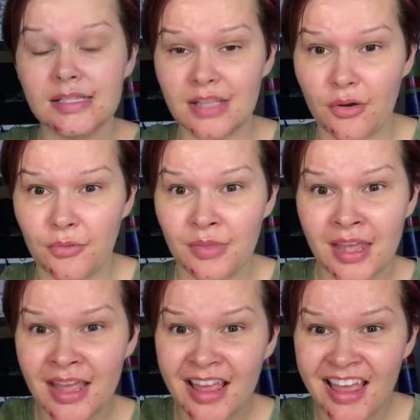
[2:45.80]
So
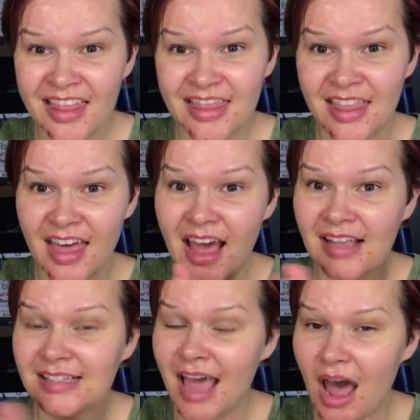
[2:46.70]

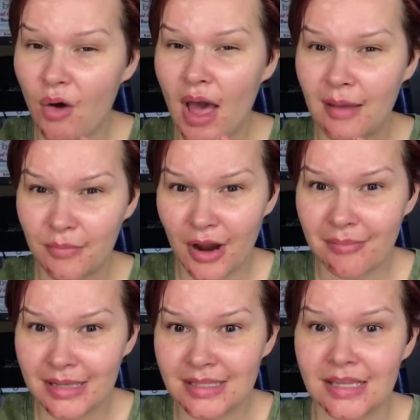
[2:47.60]
that's how I
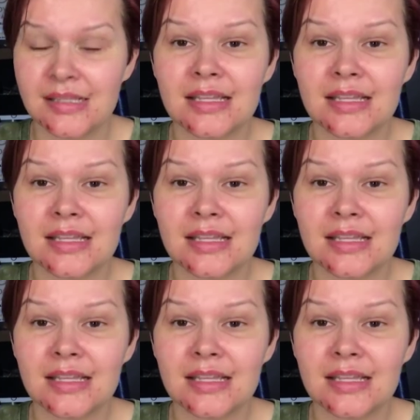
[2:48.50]
prep my skin.